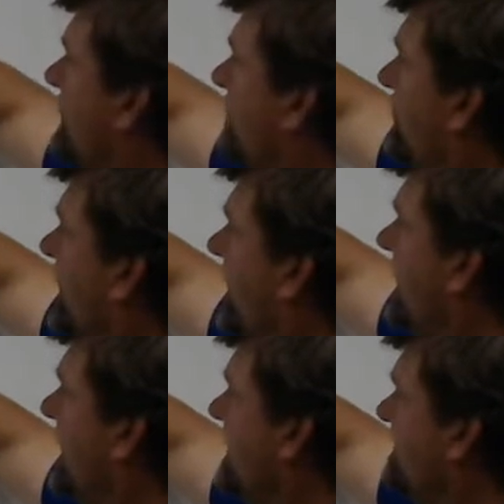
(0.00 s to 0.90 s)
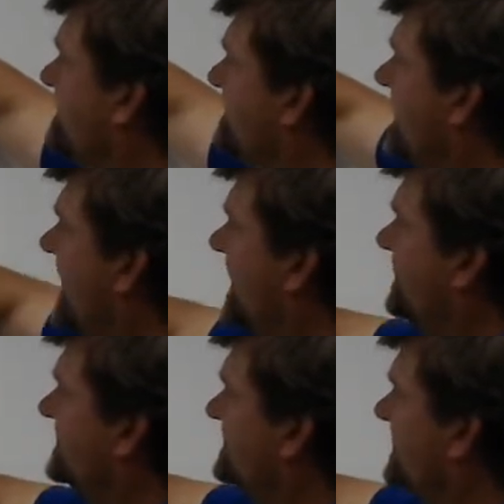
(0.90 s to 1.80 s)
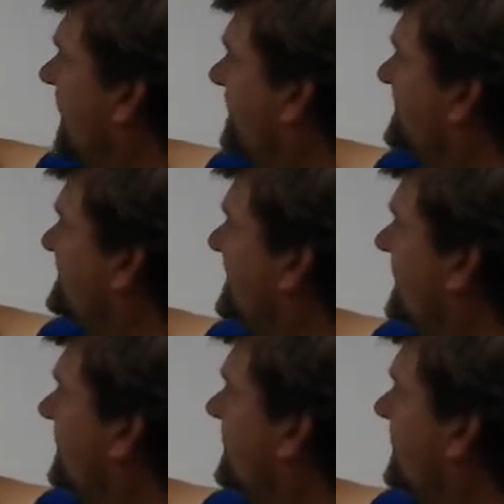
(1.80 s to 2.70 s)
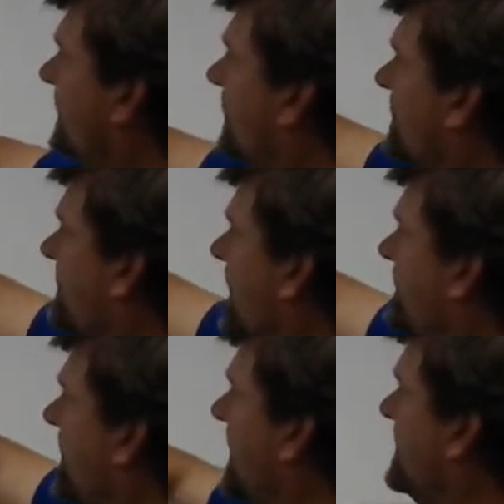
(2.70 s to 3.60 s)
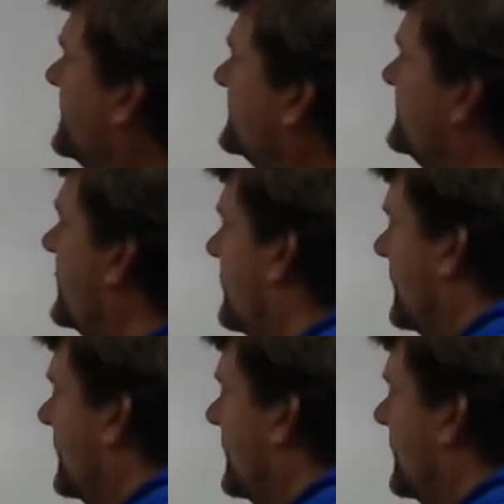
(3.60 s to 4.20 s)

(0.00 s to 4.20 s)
but I need the sine, which is opposite over hypotenuse. So